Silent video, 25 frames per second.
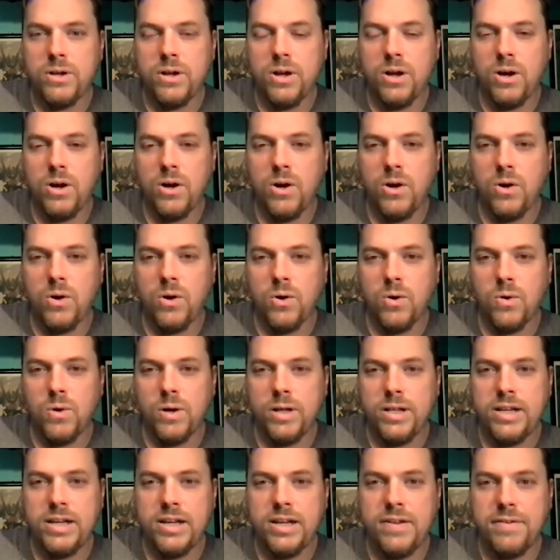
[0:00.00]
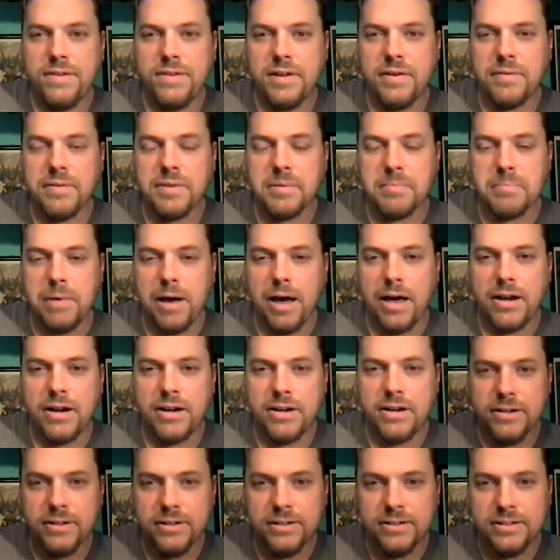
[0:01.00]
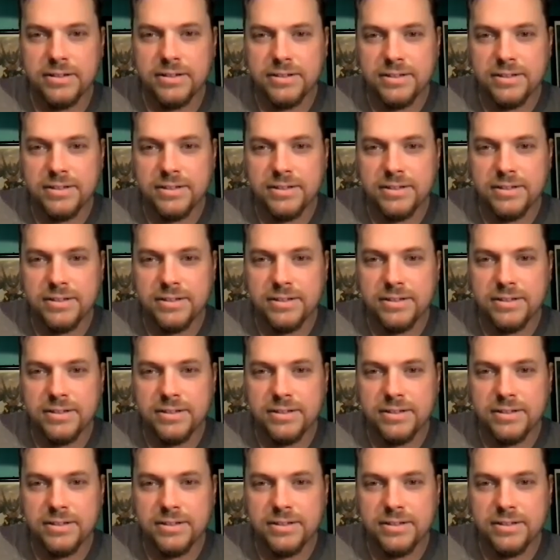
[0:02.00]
No, it didn't even come with a monitor.